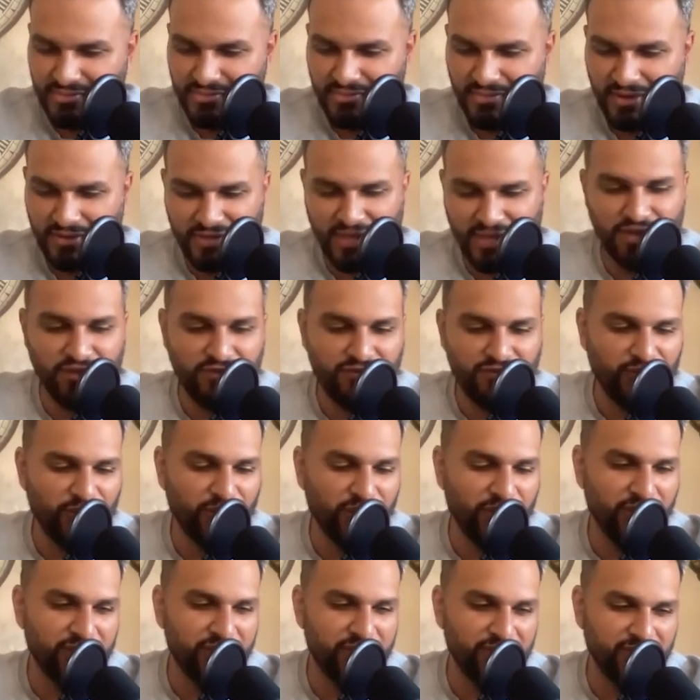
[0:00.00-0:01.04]
Thank you
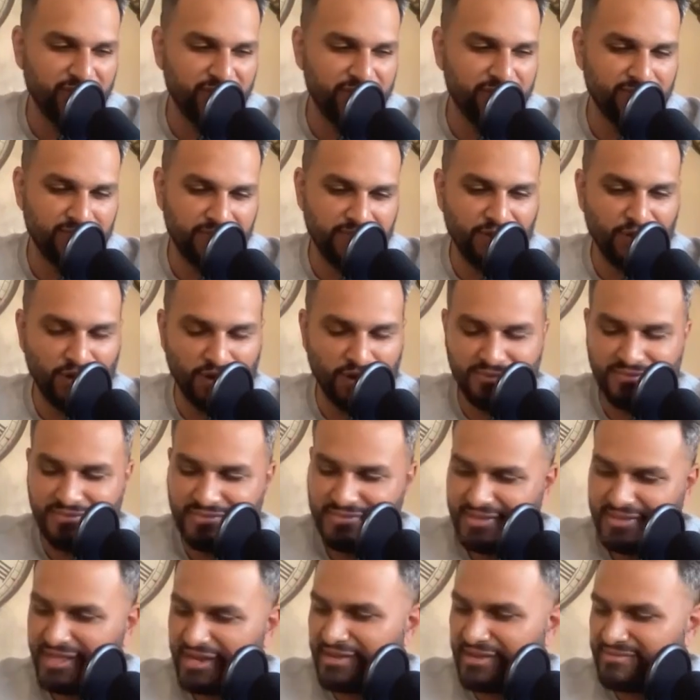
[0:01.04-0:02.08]
for,
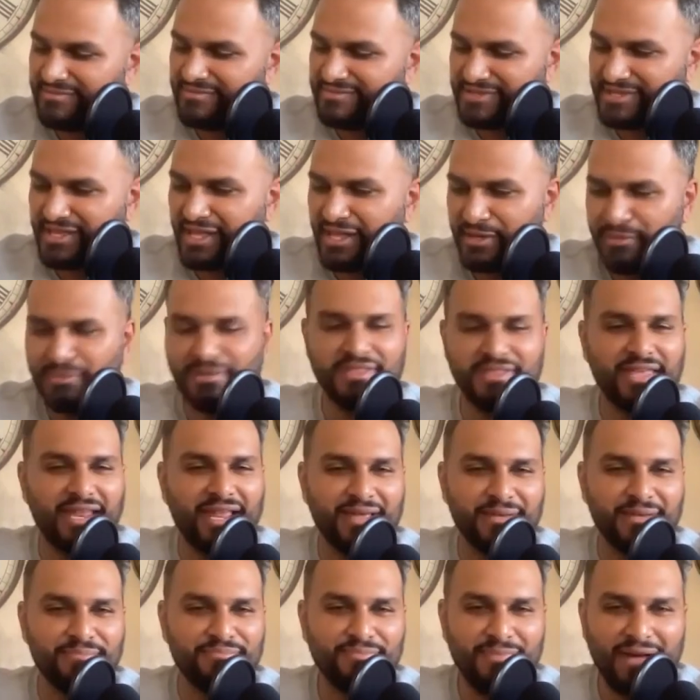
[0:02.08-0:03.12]
telling me that
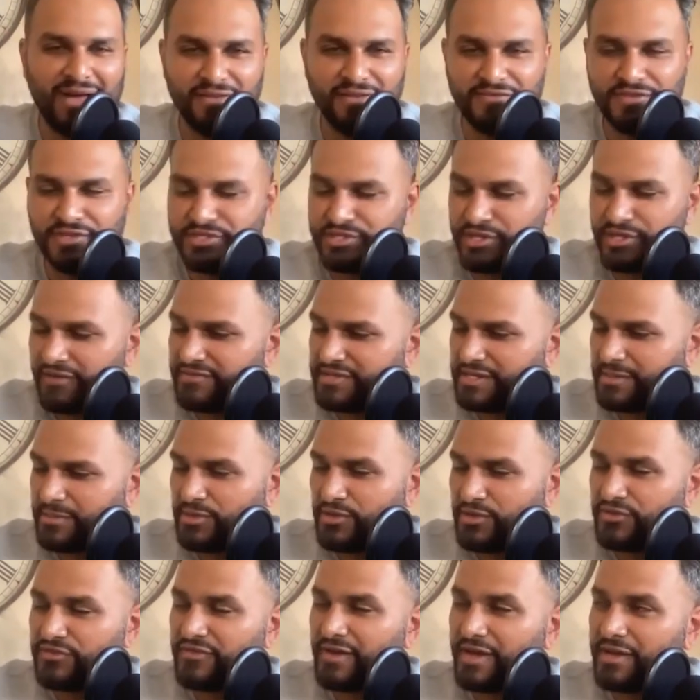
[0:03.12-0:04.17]
I might have deserved some of
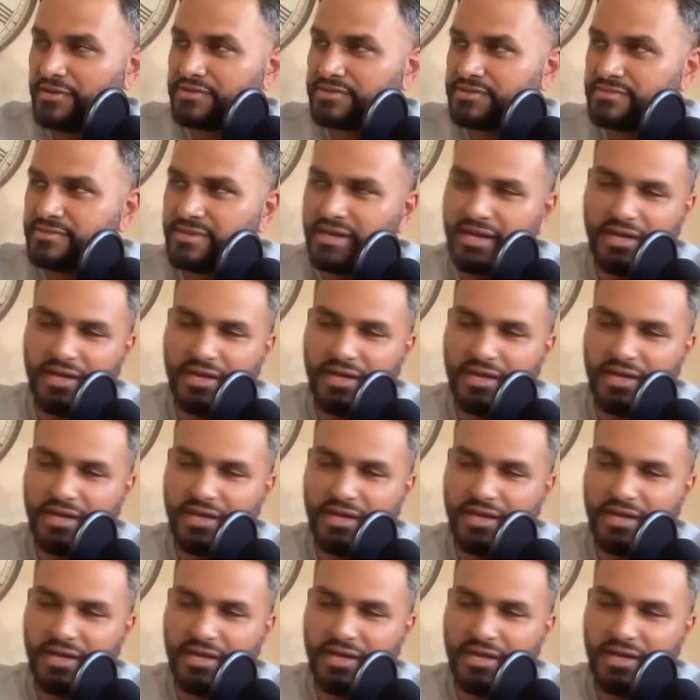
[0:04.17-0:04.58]
those finals.